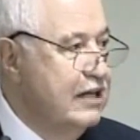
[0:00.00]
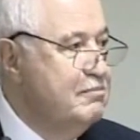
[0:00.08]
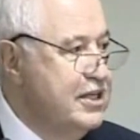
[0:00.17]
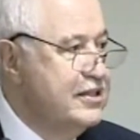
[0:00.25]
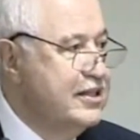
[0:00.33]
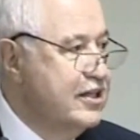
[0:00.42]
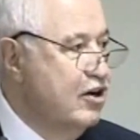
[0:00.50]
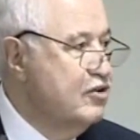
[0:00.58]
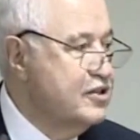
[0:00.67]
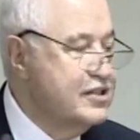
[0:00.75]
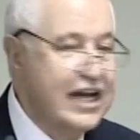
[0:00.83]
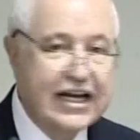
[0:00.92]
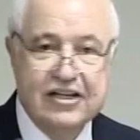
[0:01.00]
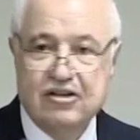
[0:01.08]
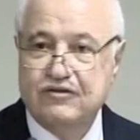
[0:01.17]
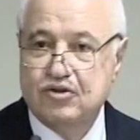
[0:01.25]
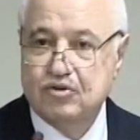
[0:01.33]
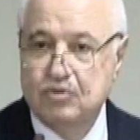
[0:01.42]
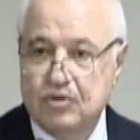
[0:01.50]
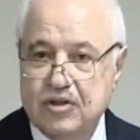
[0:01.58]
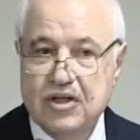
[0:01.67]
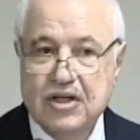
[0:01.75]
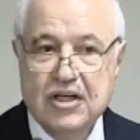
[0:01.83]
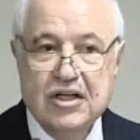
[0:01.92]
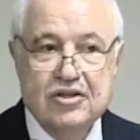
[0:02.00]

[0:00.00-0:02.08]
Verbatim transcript: a meeting on the 2nd of June